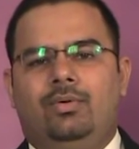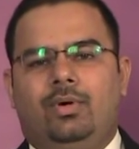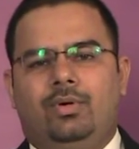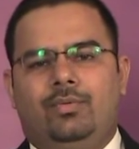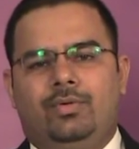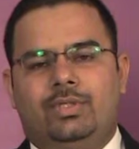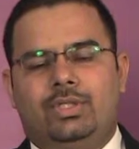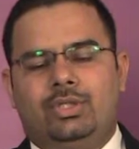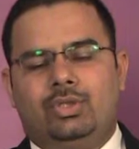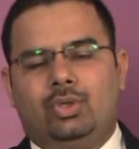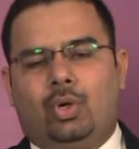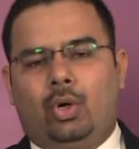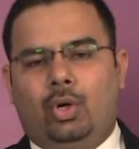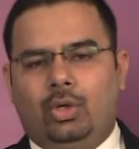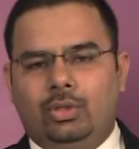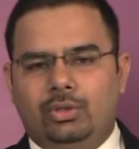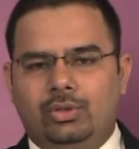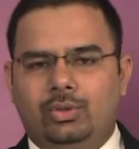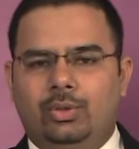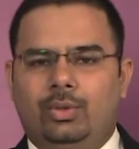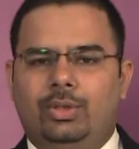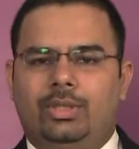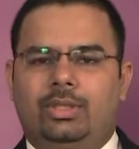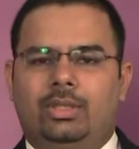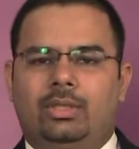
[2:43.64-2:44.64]
which is
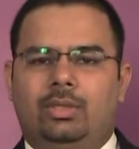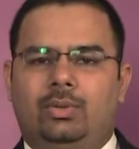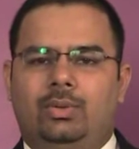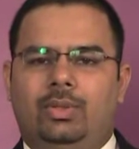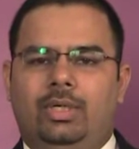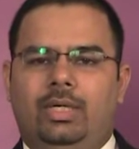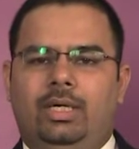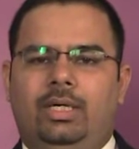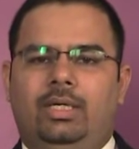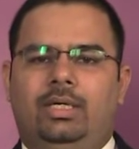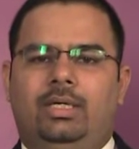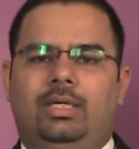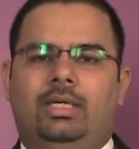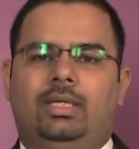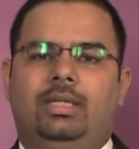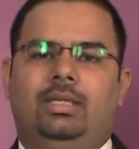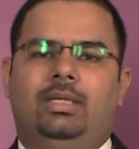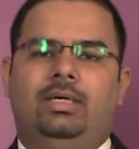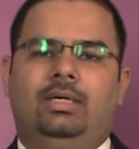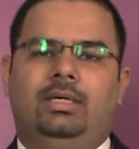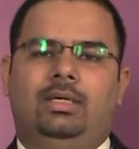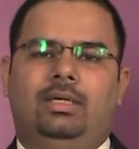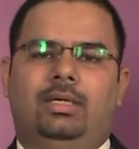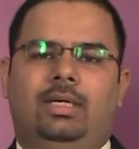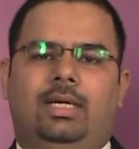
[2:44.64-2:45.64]
also included in
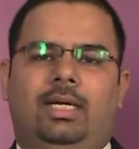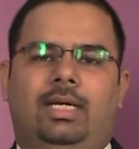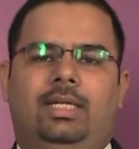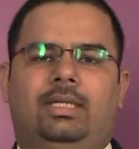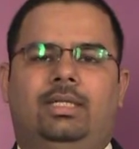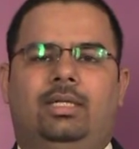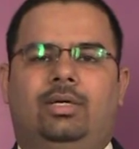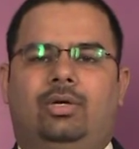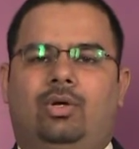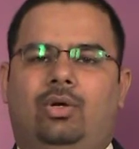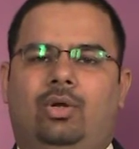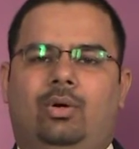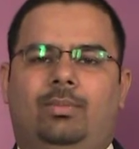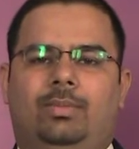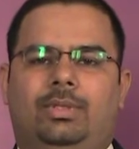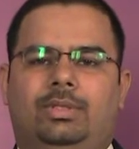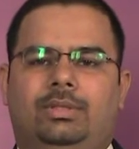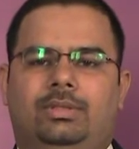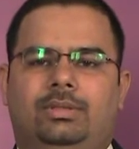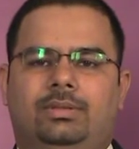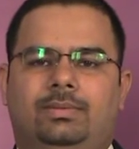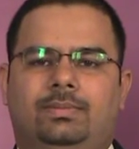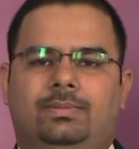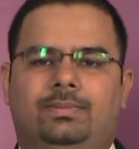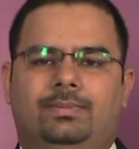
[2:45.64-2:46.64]
the health
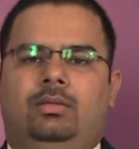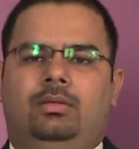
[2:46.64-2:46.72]
economics.